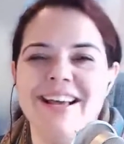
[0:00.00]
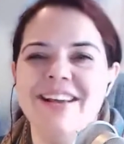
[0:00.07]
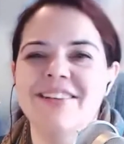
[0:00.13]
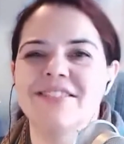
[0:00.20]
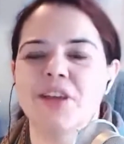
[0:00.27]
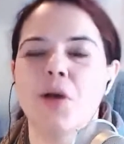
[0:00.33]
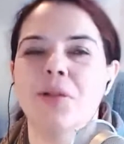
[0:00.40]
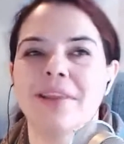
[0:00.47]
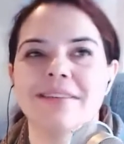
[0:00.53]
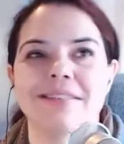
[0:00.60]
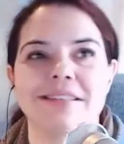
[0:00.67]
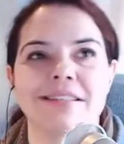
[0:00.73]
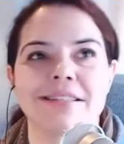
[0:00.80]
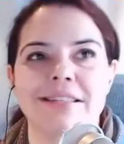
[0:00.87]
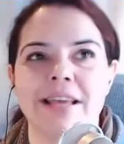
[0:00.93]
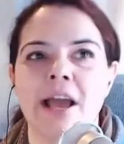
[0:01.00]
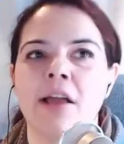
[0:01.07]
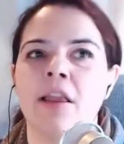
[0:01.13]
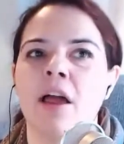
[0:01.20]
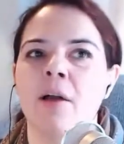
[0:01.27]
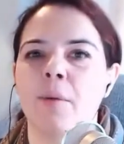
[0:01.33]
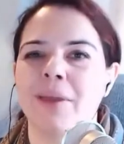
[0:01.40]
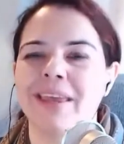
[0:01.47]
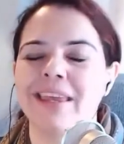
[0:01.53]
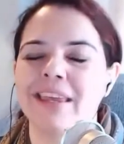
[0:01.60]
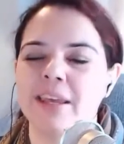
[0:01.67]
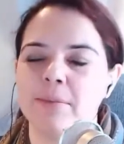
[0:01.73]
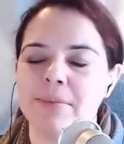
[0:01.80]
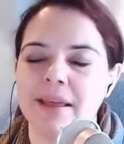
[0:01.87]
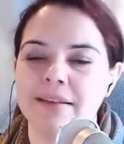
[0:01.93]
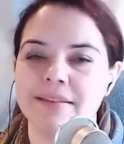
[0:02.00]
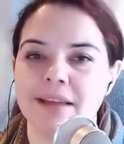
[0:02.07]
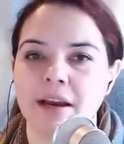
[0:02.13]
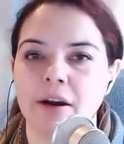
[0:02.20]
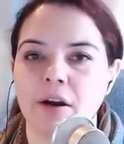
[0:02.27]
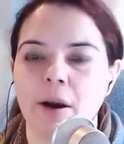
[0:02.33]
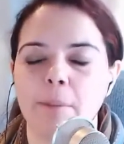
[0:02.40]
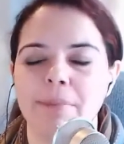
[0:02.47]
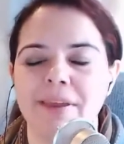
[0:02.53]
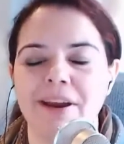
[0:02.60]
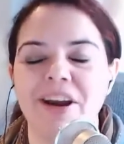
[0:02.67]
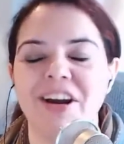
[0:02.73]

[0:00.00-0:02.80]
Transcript: so let's just see how long we can keep that sucker up there.